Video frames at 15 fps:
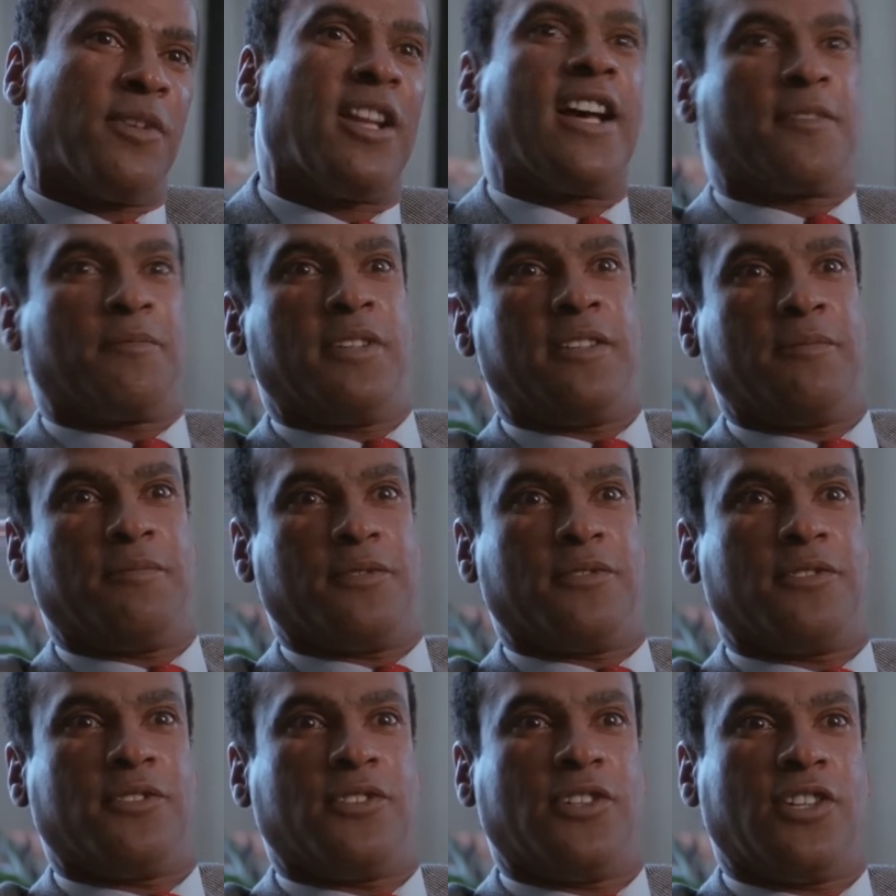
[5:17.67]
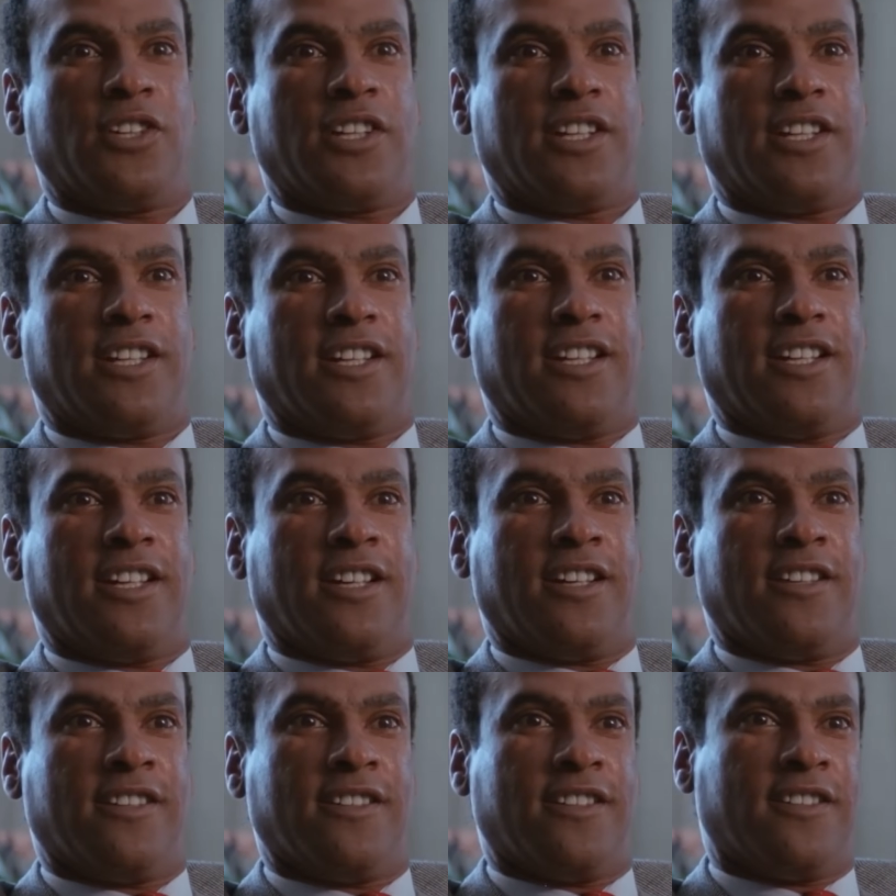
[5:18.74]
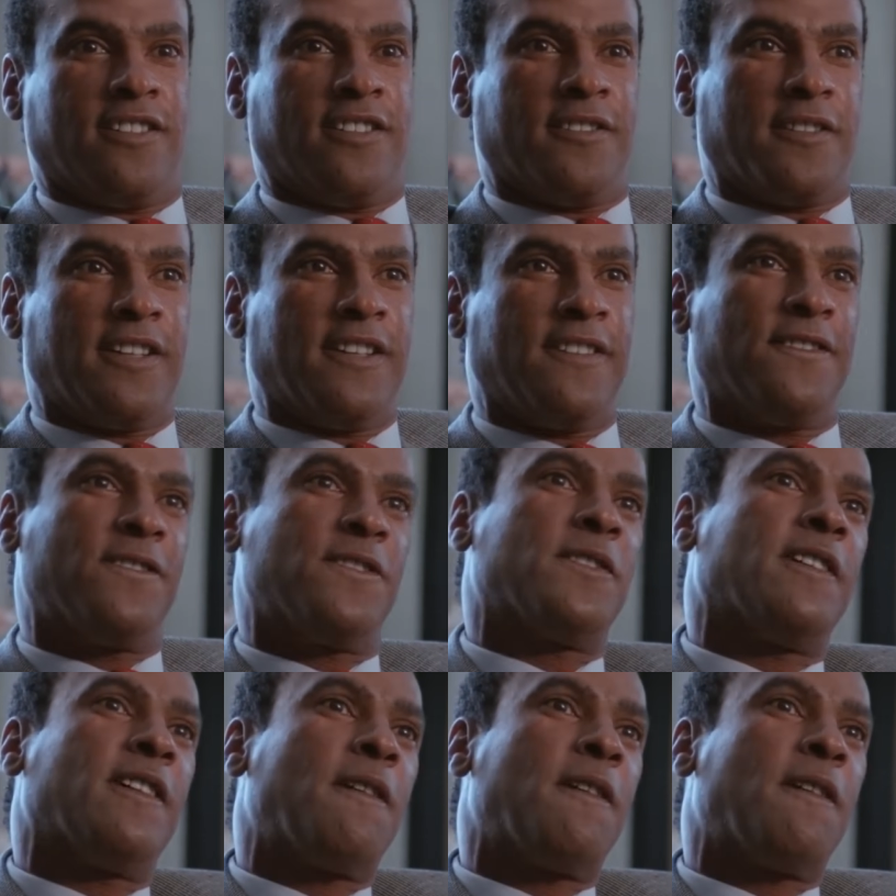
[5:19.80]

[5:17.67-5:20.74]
black people, and if